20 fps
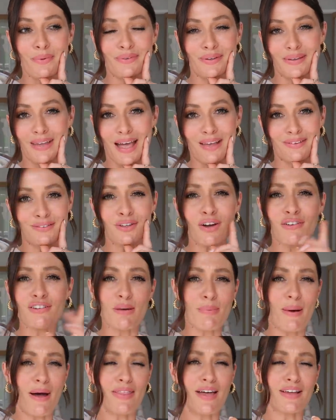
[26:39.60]
So yeah, sorry
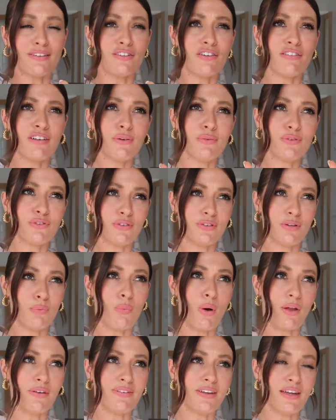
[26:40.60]
about that, sorry it was just a
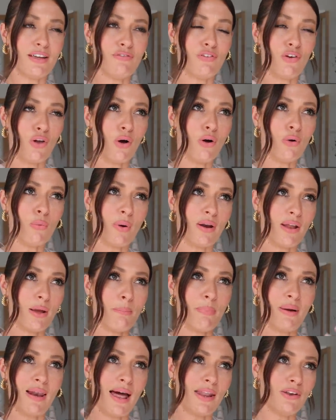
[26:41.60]
one day vlog when I
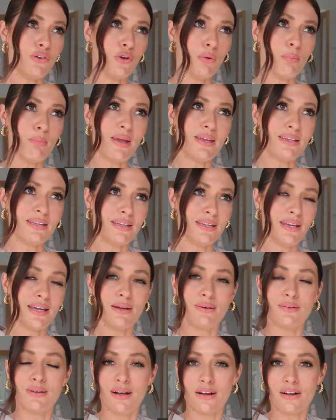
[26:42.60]
planned on making
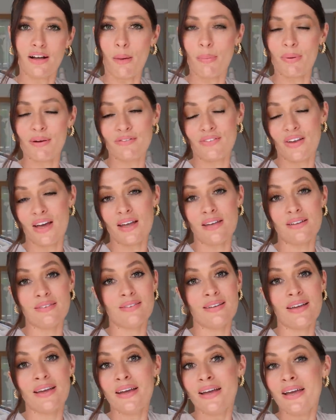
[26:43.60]
it a couple of
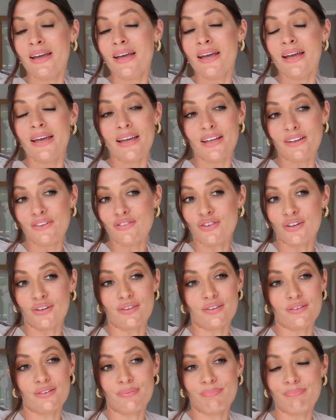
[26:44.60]
days. It
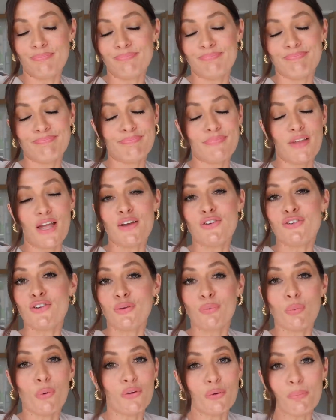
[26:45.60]
just
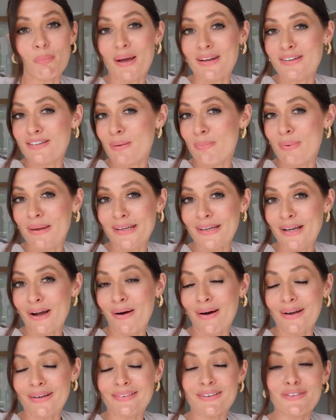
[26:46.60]
wasn't meant to be,
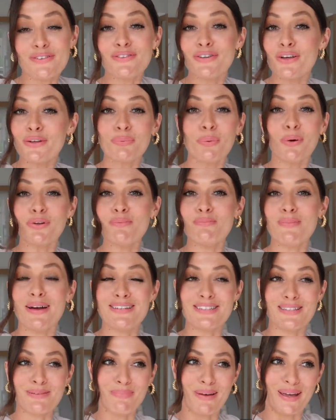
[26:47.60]
guys, it just wasn't
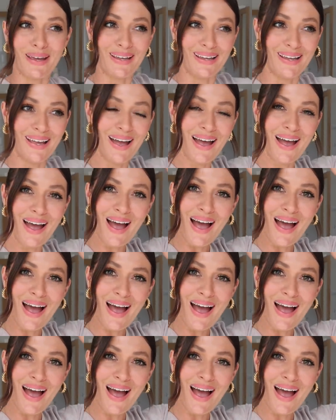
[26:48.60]
meant to be.